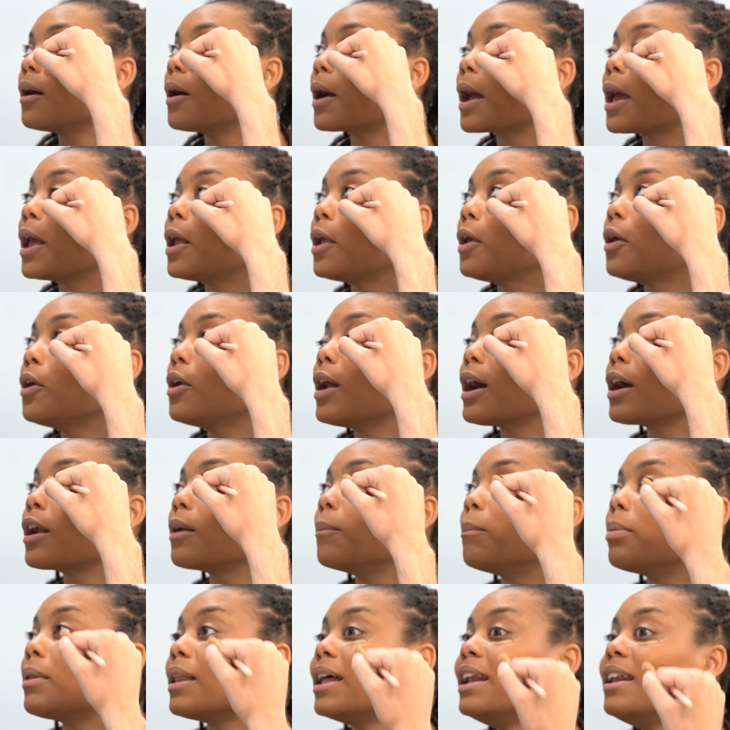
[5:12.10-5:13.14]
Okay, you're not
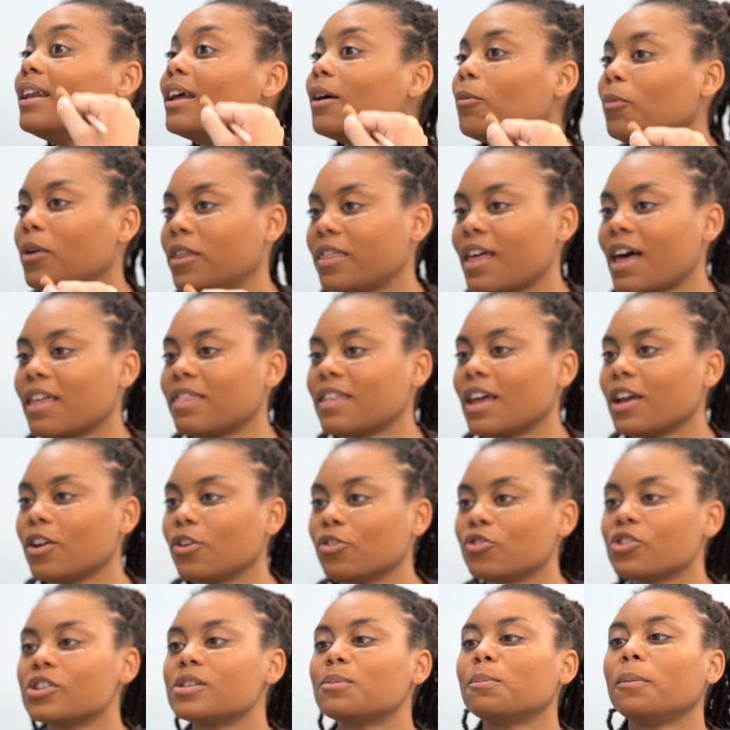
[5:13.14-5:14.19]
gonna blend it with that thing.
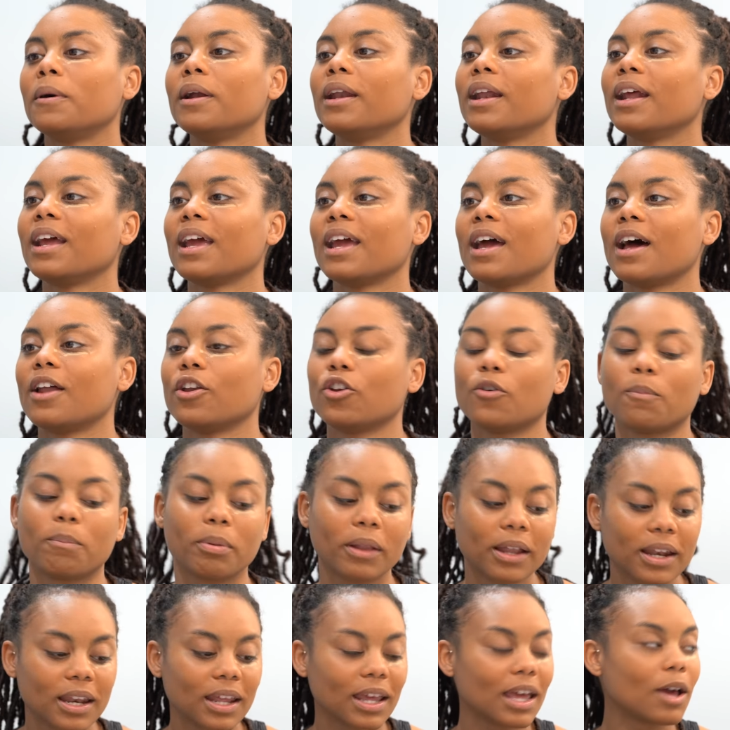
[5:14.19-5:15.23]
You're just blending it. You're
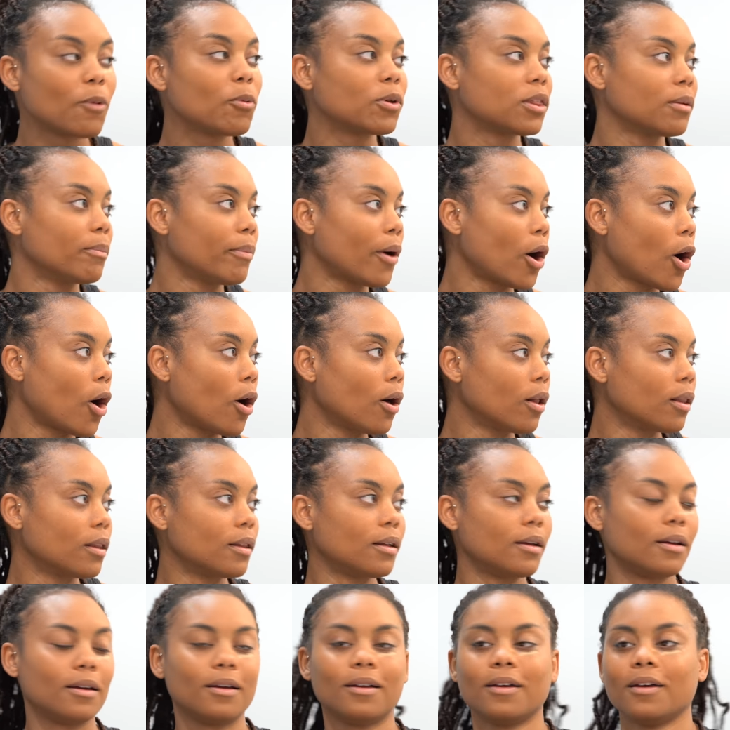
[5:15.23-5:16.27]
blending it with the ball. Oh,
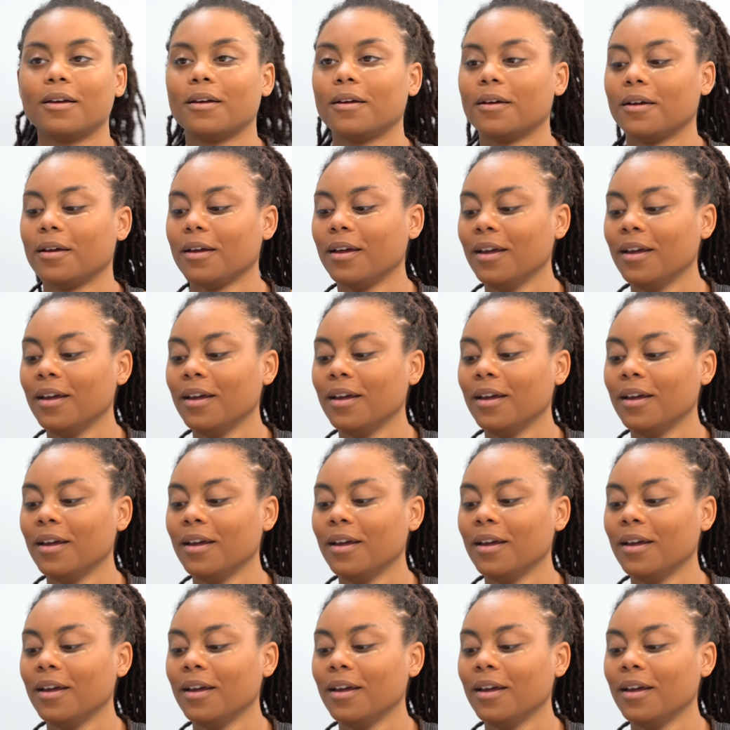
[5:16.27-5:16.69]
okay.